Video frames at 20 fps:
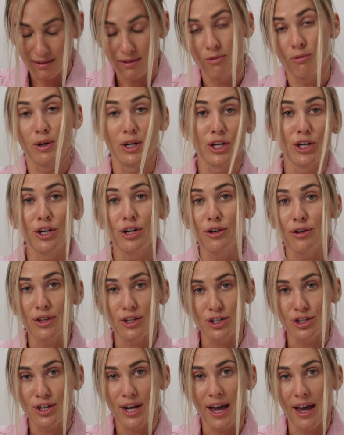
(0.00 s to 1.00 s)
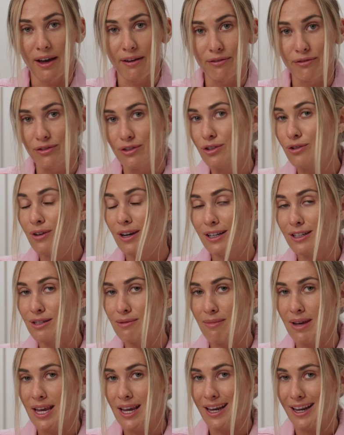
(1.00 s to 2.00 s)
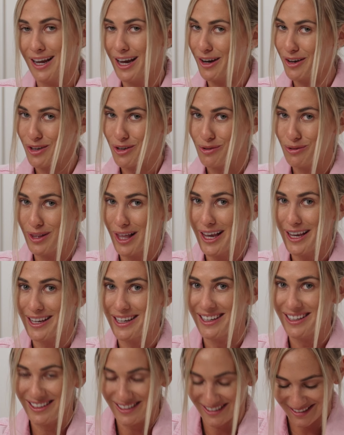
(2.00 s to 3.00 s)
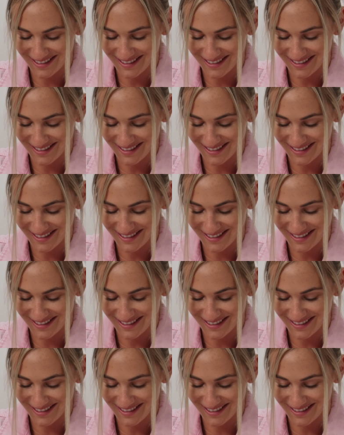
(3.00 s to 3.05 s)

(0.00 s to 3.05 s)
When you're the chef, you get to make it how you like it.